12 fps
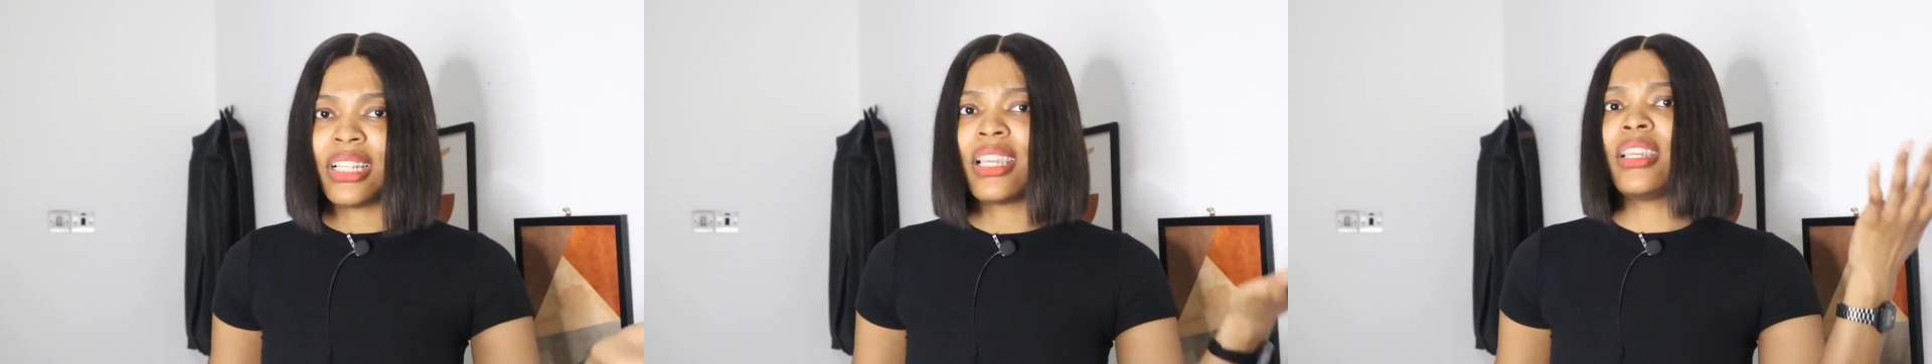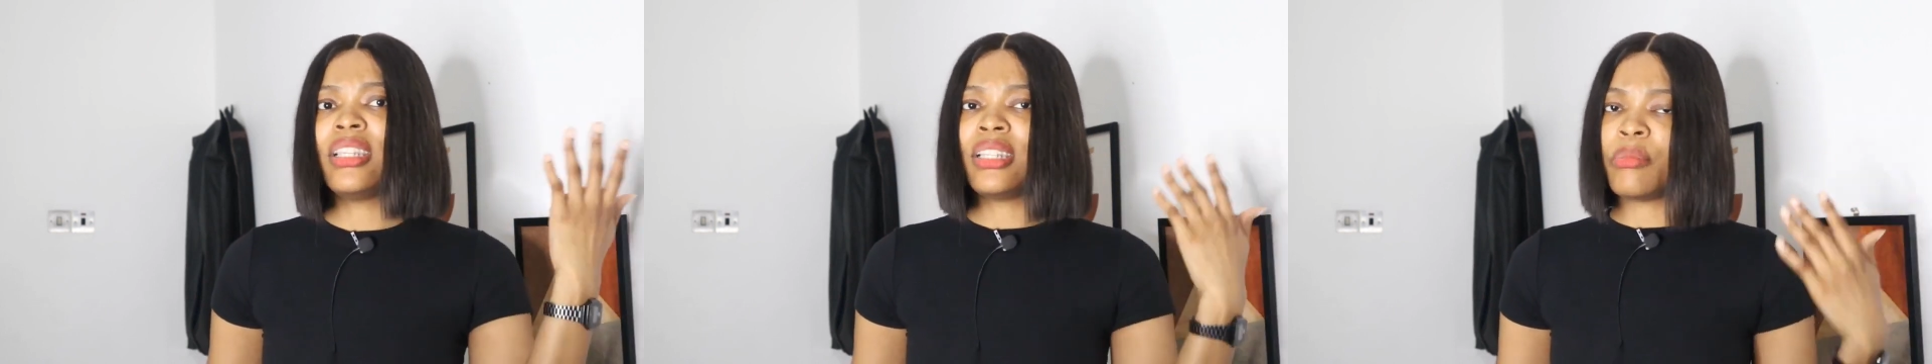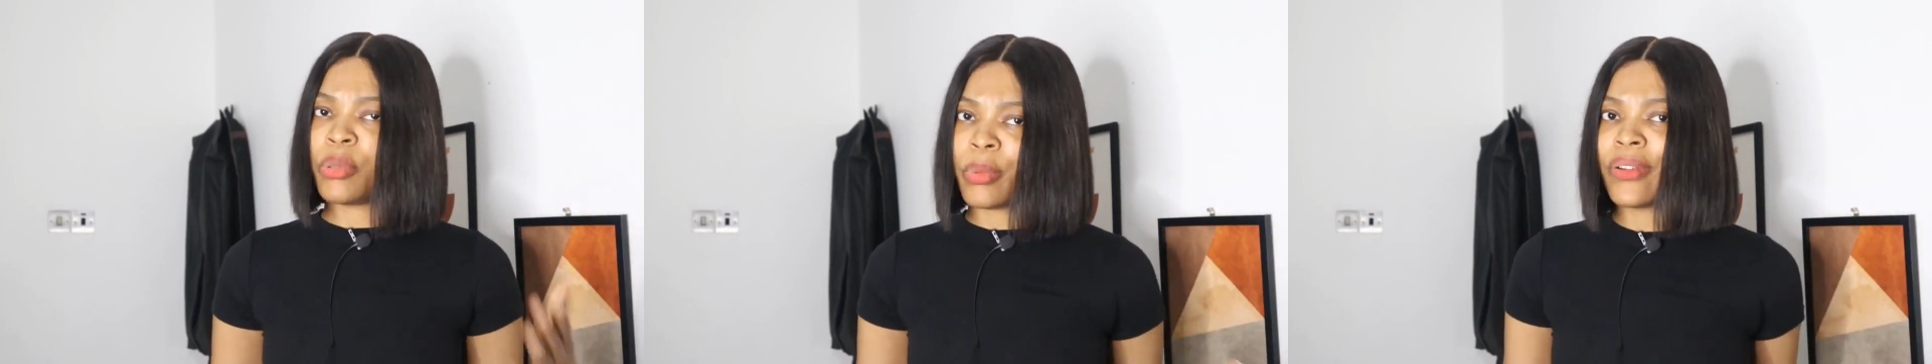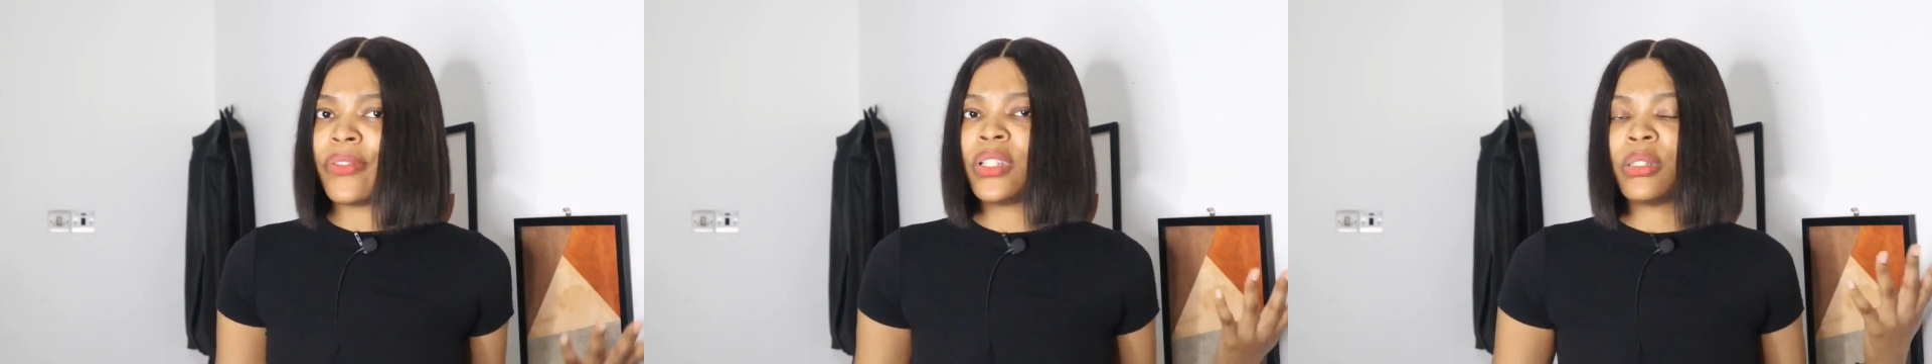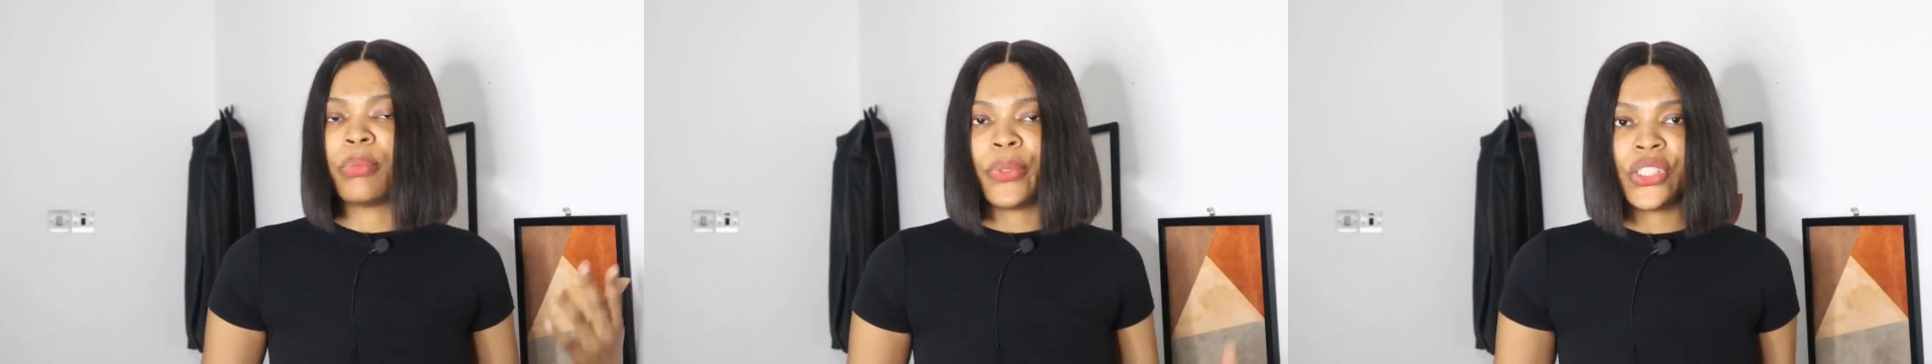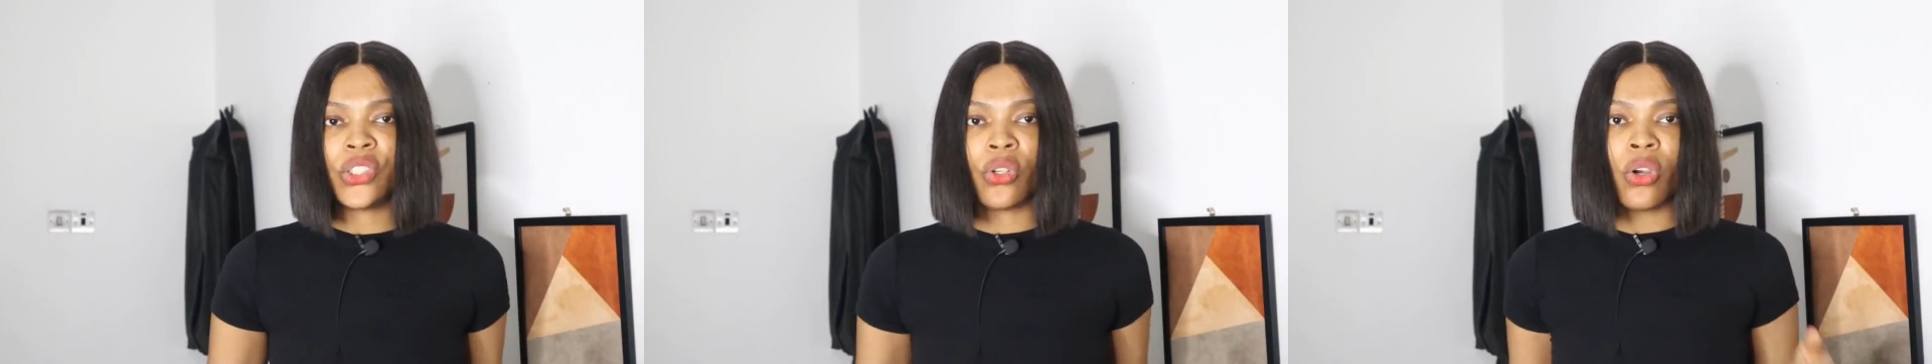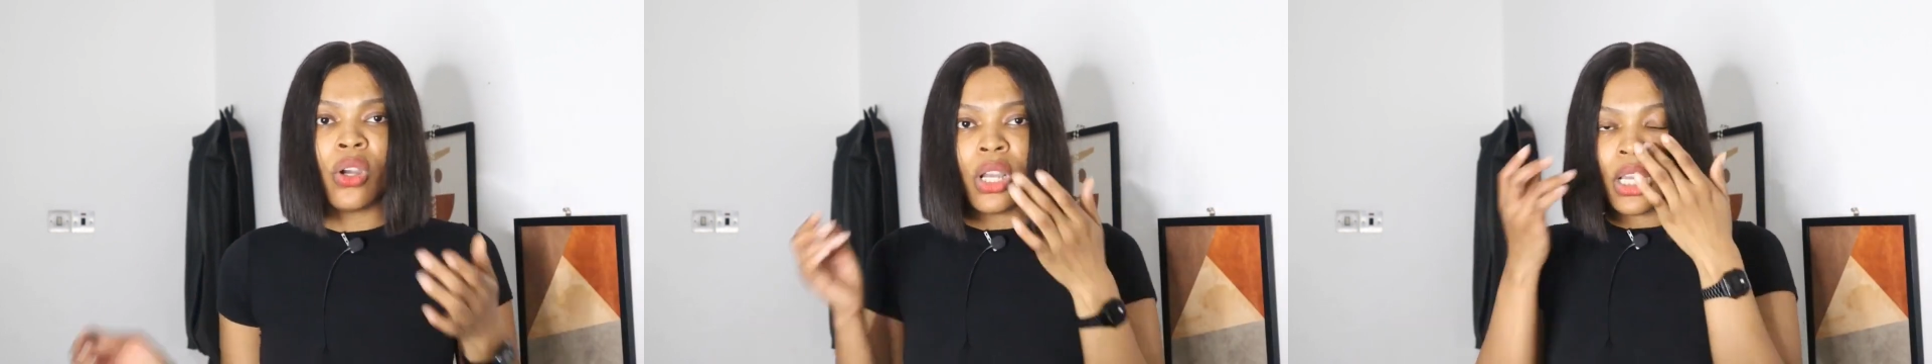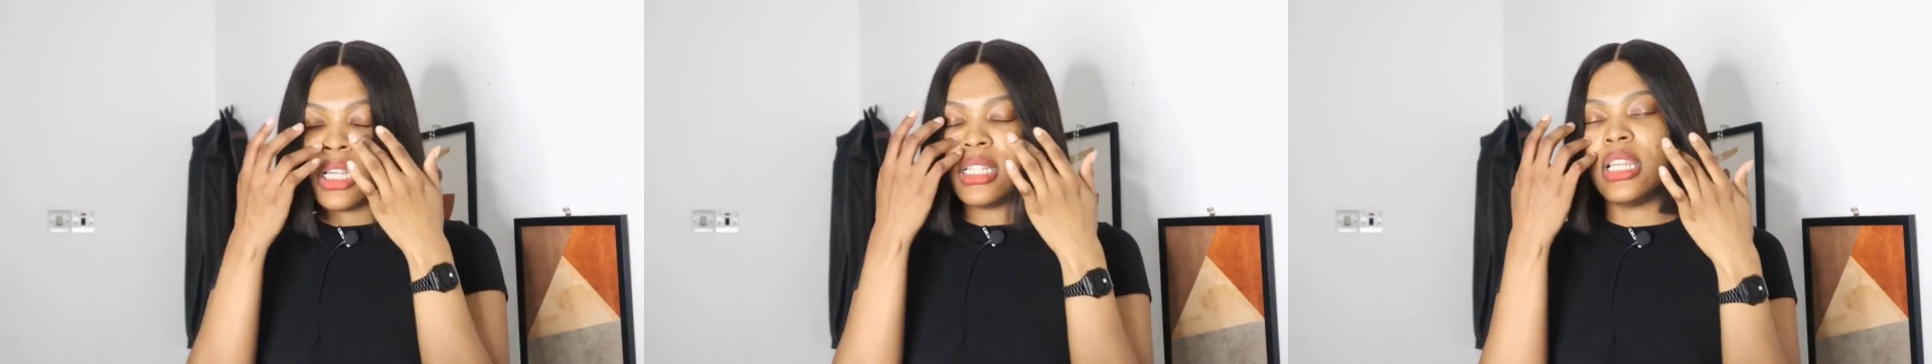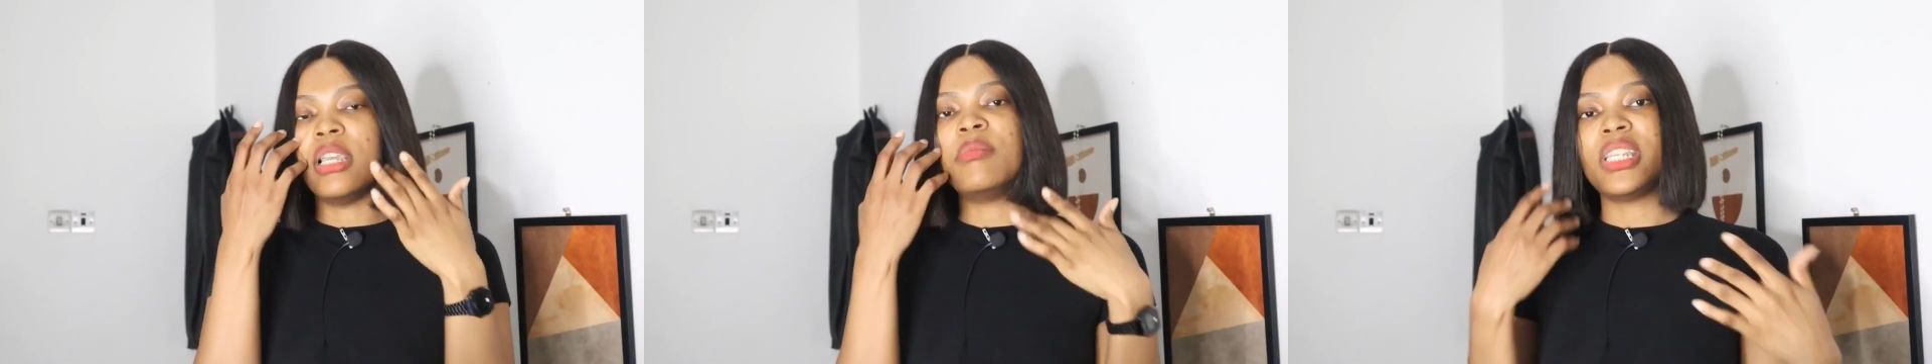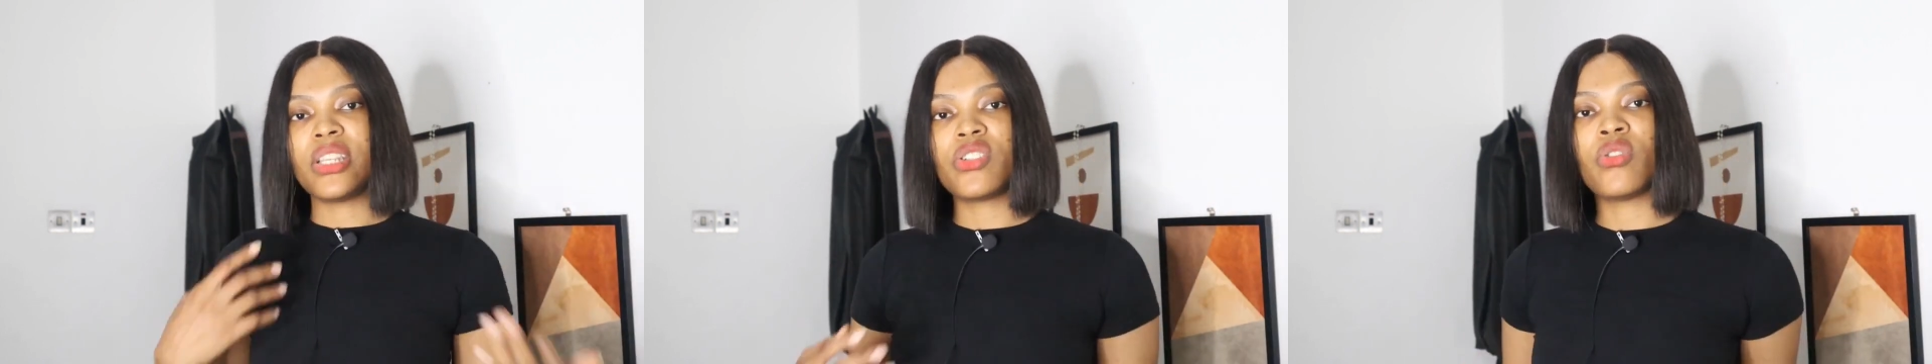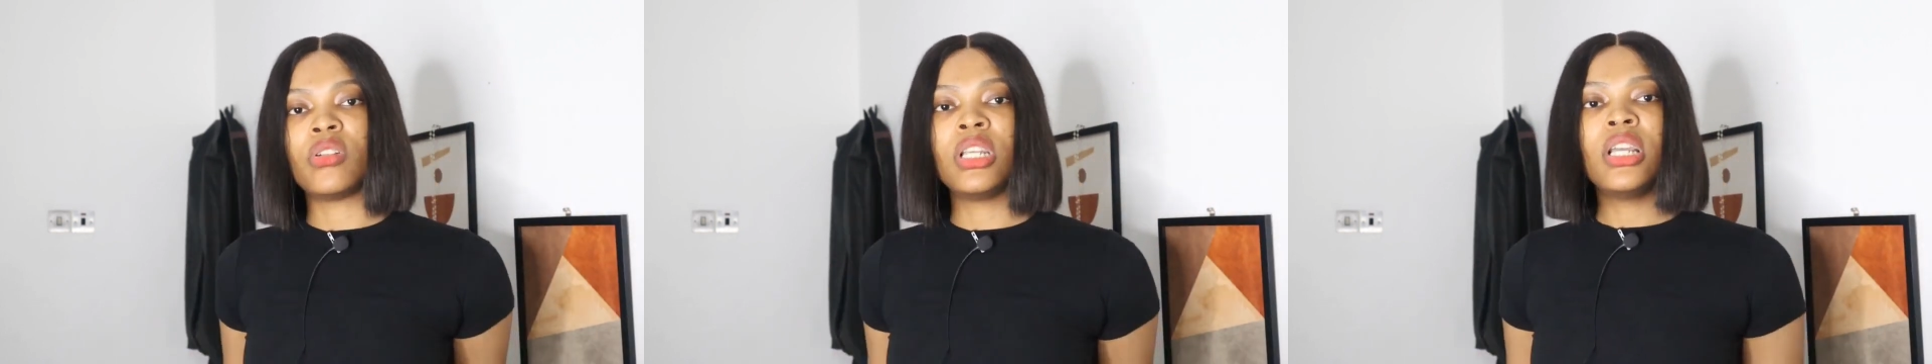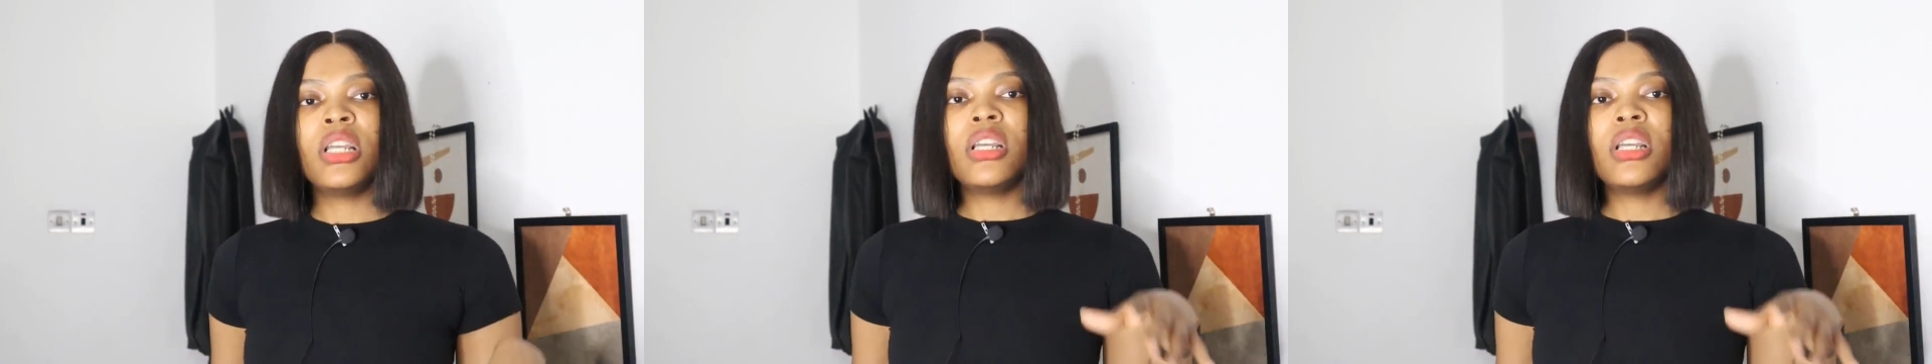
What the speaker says: Like, then prepare for the picture session.